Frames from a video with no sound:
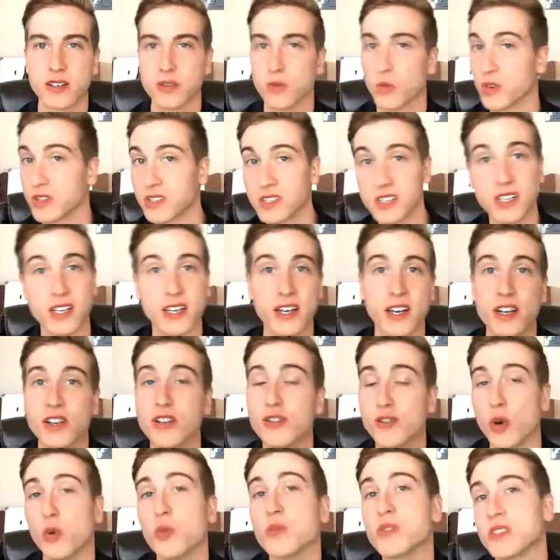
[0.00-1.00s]
once again,
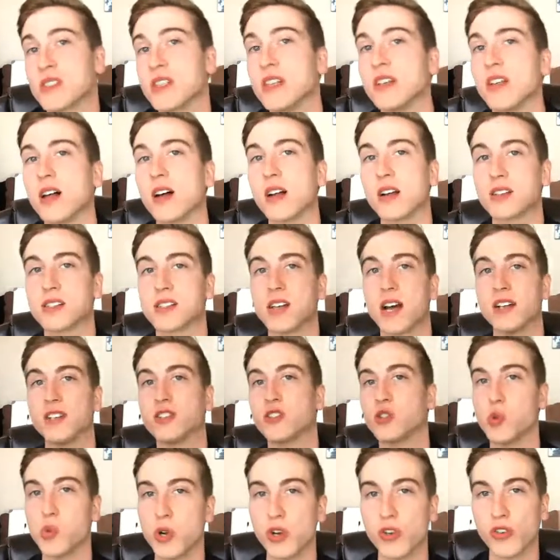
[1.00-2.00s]
don't see a lot of sites
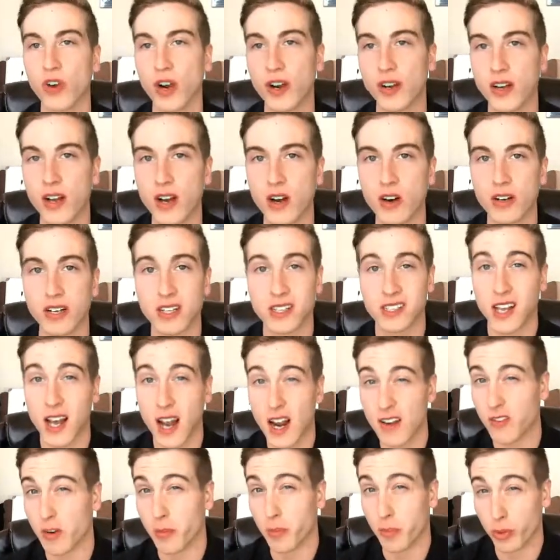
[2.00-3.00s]
doing right now, and it's kind
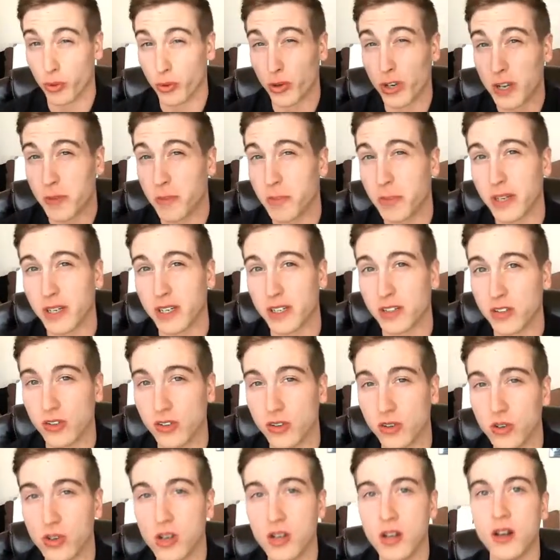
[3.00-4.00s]
of a pretty big
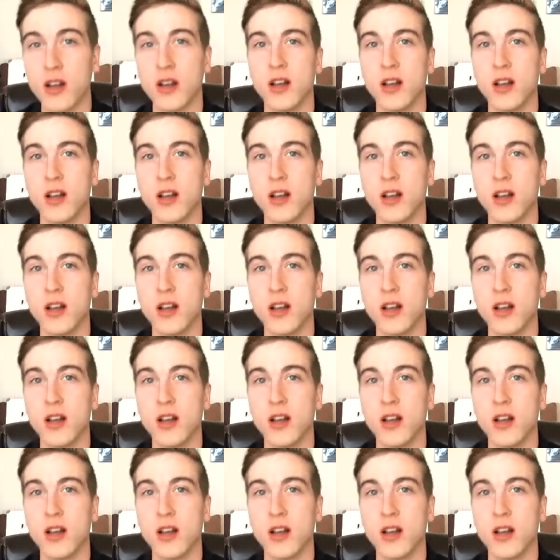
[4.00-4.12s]
deal,